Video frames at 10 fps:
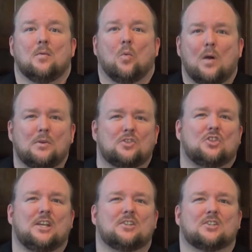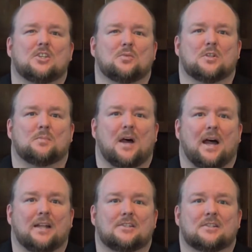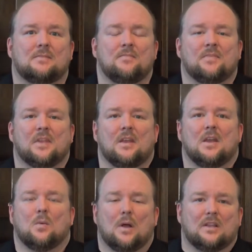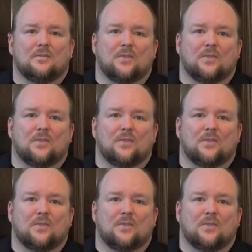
What was Jesus' response? Well, in